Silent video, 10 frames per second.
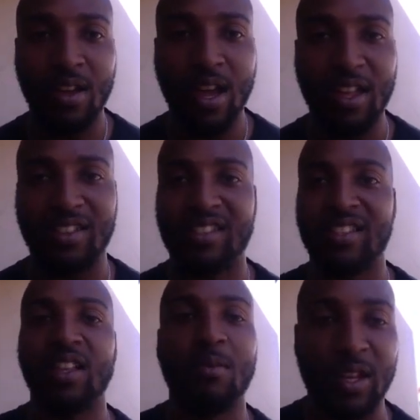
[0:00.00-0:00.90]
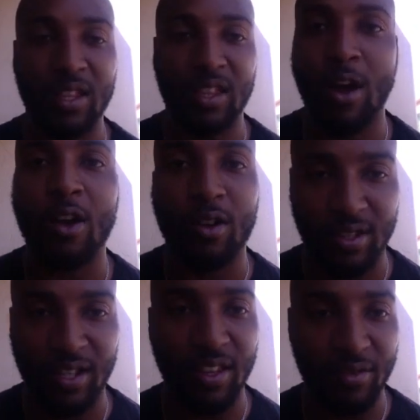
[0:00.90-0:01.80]
and celebrate the
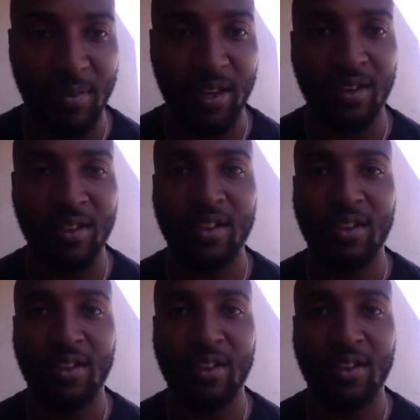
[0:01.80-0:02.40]
progress that they've made